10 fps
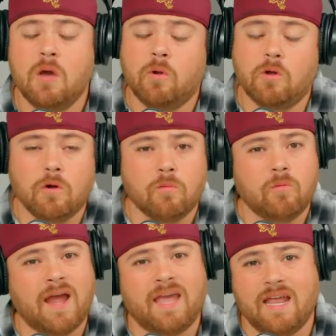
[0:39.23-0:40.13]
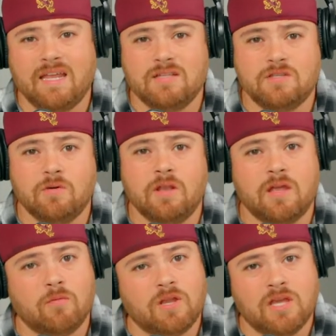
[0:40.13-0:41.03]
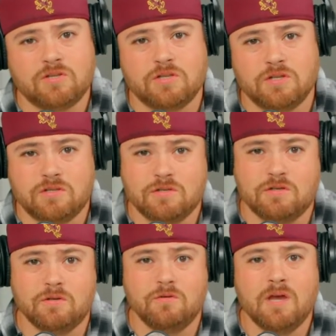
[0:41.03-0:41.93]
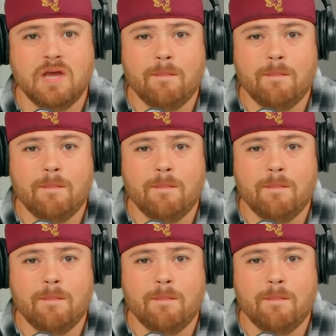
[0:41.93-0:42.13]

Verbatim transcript: We're going to go right head into it, and I'm going to introduce you to